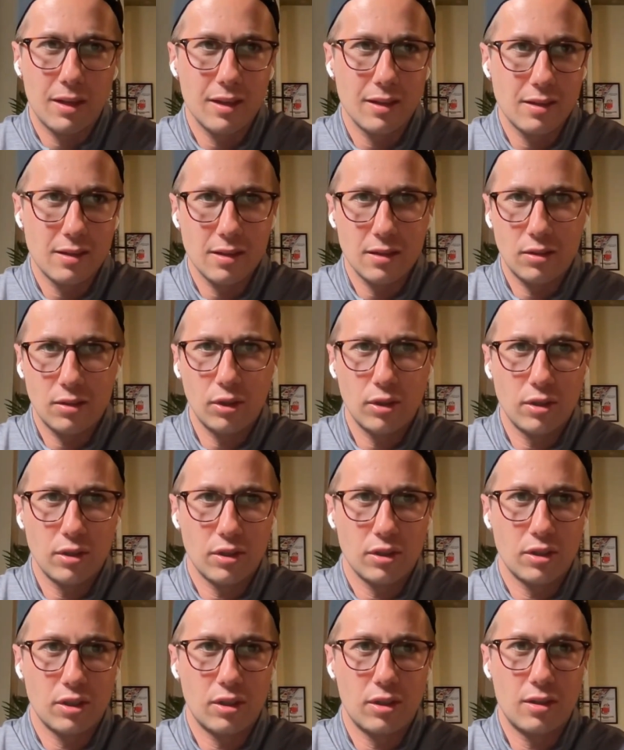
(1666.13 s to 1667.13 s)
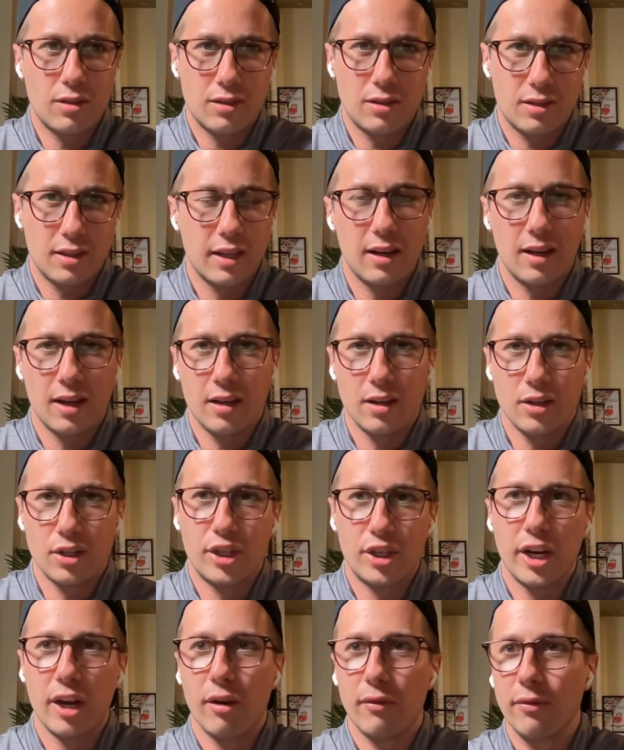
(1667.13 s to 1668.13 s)
Because this shouldn't just sit on
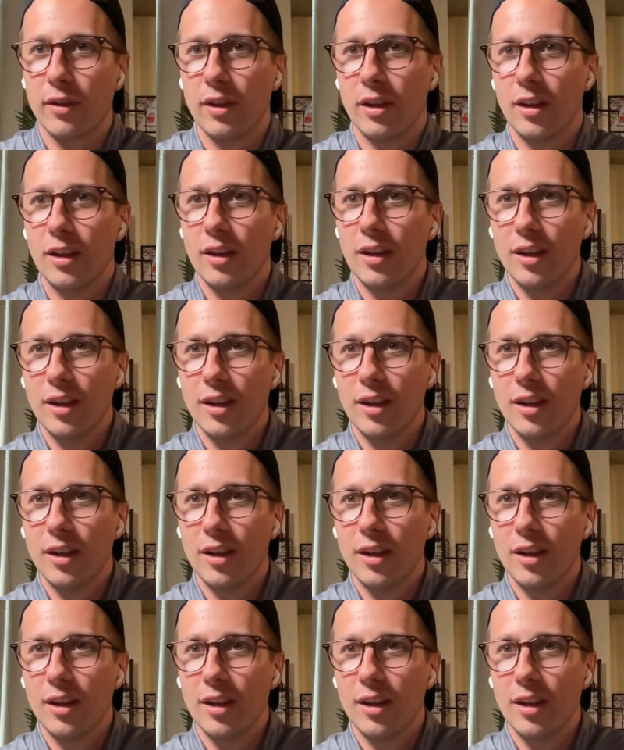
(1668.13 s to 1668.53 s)
a shelf